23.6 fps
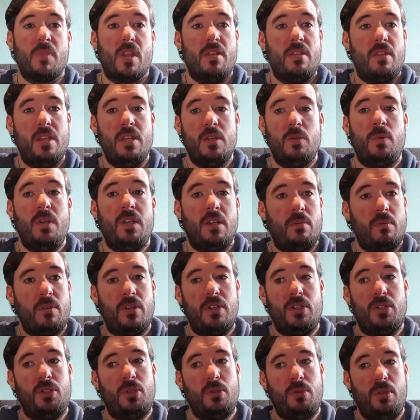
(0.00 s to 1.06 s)
This week I'm
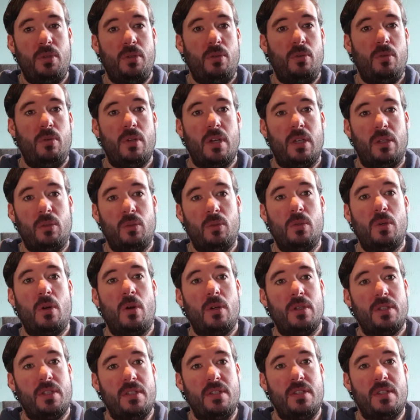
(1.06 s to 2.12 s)
going to show you a low
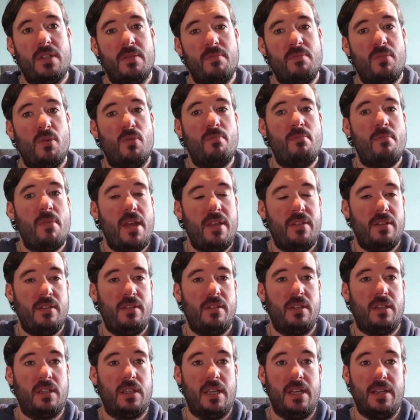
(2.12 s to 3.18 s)
cost and simple method
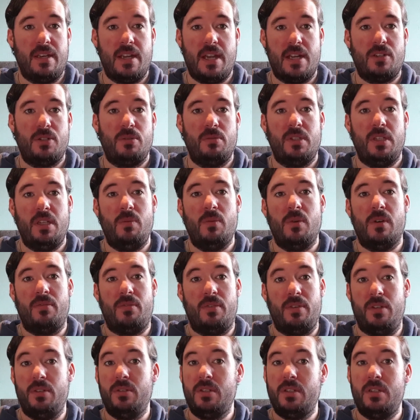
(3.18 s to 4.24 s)
to collect natural seawater for
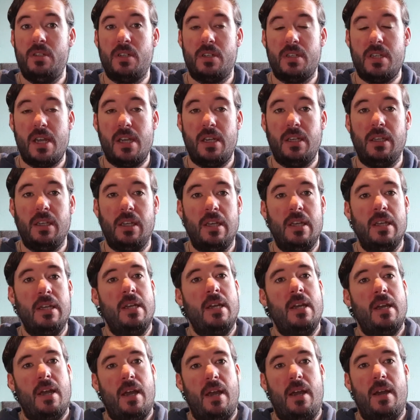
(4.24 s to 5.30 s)
use in your tank,
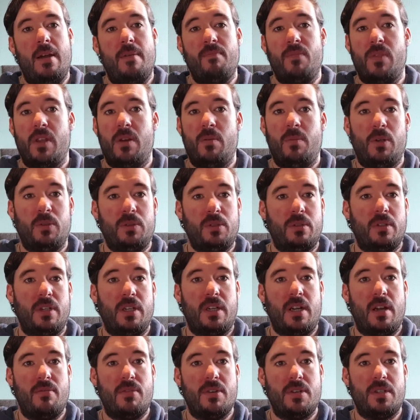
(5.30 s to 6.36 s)
and I'm also going to
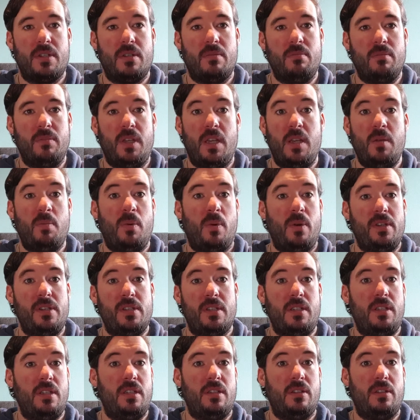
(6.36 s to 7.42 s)
cover some key points
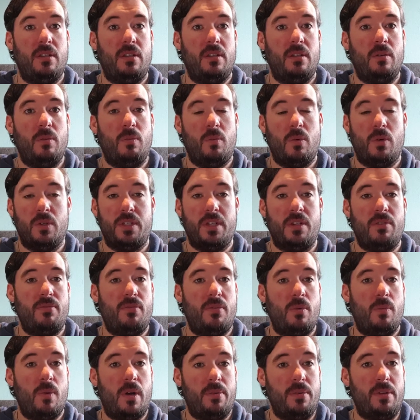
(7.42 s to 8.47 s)
that you need to watch out
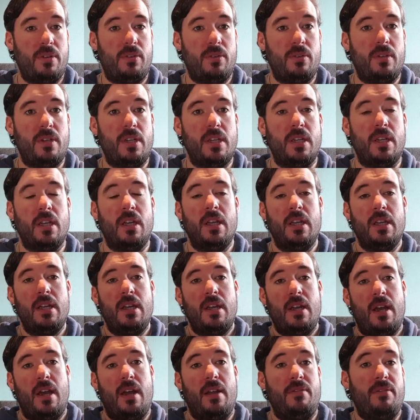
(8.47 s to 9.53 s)
for while you're doing it
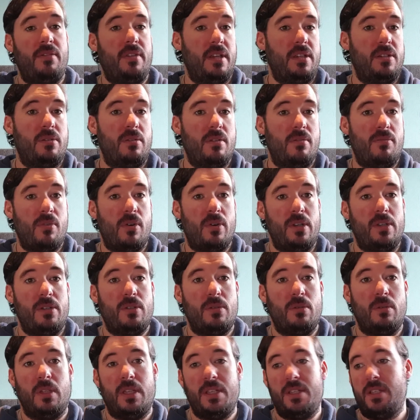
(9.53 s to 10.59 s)
and things to avoid.
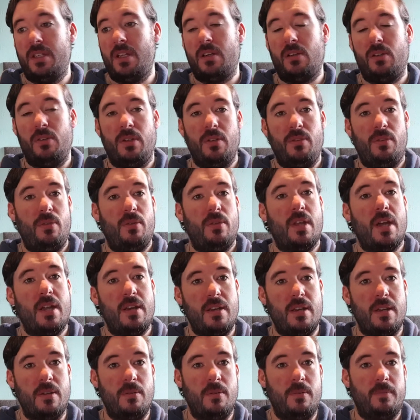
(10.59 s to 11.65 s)
So let's start looking through
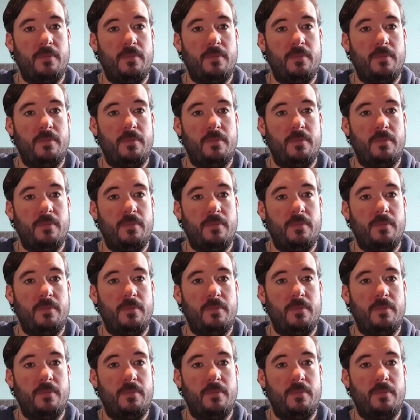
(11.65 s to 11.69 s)
that now.